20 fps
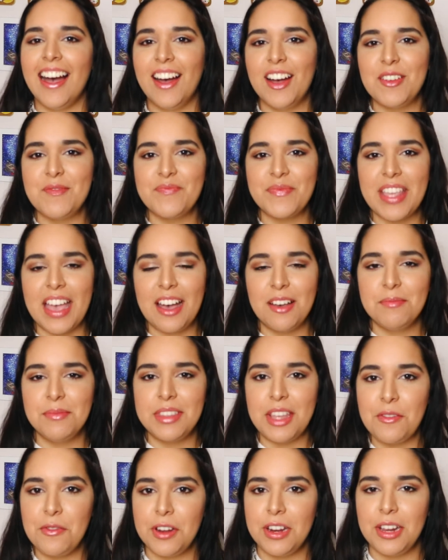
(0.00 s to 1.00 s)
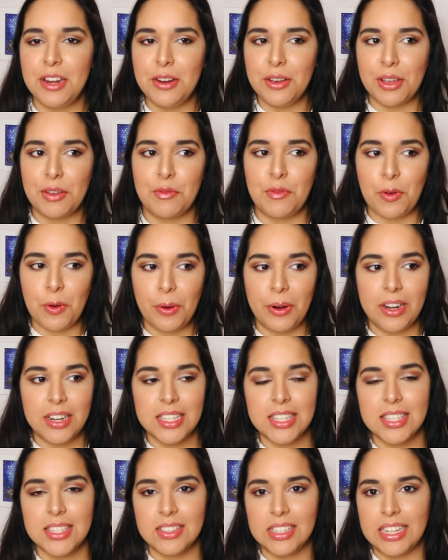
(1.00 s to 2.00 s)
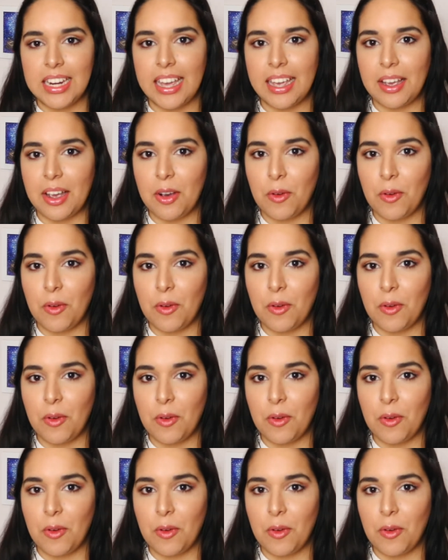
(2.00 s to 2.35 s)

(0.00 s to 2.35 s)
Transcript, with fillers: um, I'm definitely looking forward to like